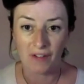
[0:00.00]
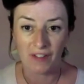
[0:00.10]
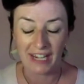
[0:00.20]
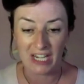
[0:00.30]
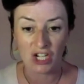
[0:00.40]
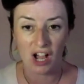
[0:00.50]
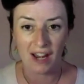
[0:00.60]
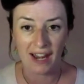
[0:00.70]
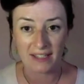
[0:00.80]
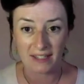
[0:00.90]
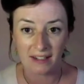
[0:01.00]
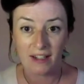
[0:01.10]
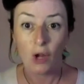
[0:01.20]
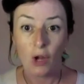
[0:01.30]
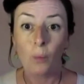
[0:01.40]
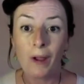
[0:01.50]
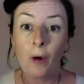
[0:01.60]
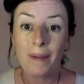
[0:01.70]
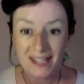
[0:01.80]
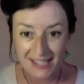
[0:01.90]
each art lesson
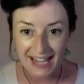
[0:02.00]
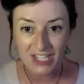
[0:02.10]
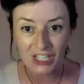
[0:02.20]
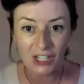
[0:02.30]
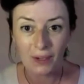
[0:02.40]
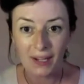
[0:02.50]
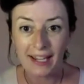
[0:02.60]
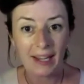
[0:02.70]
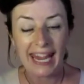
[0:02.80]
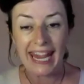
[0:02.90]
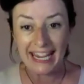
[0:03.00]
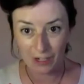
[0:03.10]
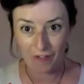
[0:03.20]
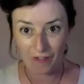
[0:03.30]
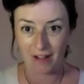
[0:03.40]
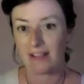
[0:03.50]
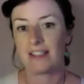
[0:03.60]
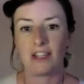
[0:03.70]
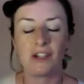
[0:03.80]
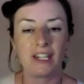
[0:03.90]
will be sent to you in
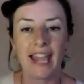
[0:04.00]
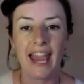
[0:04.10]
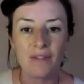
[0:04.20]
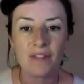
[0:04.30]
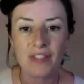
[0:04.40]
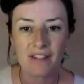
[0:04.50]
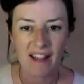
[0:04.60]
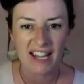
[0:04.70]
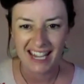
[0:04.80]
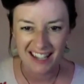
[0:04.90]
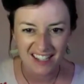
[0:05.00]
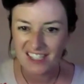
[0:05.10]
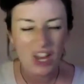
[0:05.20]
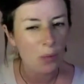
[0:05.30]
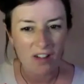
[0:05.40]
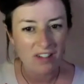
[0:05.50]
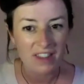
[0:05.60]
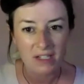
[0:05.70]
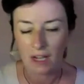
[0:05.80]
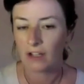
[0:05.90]
advance, so you can get everything ready, and don't worry,
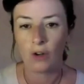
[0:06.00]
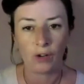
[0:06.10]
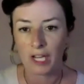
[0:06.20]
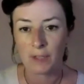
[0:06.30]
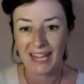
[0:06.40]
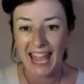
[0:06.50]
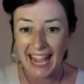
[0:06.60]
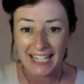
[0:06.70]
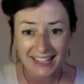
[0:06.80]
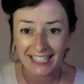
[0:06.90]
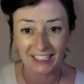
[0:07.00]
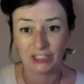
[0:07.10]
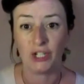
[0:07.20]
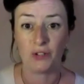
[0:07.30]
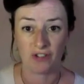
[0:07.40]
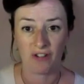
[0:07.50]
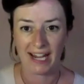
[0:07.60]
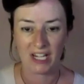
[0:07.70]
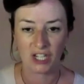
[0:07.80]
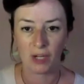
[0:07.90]
there's not going to be anything too
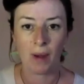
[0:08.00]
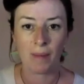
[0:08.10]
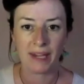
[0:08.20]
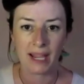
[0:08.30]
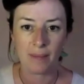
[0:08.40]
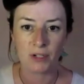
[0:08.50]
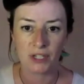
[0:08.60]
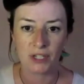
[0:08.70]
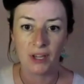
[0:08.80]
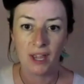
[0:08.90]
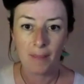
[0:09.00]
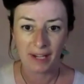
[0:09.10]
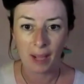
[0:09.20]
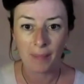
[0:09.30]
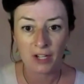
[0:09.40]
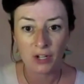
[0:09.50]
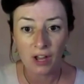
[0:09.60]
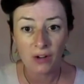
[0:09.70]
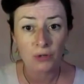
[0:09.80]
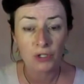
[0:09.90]
strange that you won't be able to pick up at your
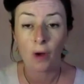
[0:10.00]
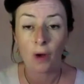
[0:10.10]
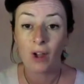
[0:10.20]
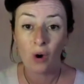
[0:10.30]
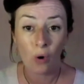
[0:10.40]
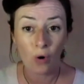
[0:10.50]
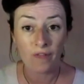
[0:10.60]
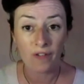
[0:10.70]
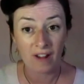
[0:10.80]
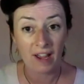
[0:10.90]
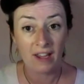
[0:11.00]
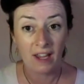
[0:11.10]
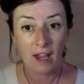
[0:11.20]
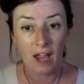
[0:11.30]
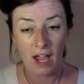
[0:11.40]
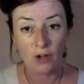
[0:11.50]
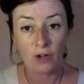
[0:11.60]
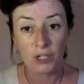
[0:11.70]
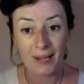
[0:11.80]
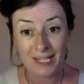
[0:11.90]
local shop or for a
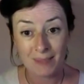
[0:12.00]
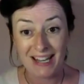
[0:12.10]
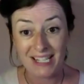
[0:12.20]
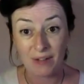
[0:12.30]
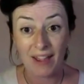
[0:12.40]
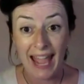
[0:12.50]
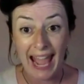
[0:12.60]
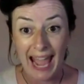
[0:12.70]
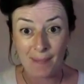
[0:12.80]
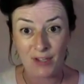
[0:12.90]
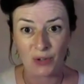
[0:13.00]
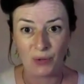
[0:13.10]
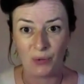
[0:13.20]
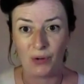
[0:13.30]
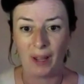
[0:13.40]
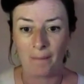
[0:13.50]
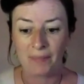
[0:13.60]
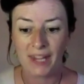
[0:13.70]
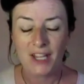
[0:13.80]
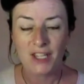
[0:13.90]
not too expensive Amazon order.
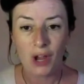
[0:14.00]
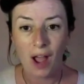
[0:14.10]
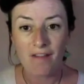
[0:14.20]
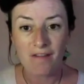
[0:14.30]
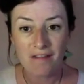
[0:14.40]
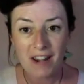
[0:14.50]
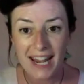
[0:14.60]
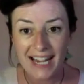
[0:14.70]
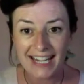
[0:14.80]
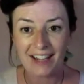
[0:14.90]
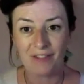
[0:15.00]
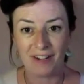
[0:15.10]
So I really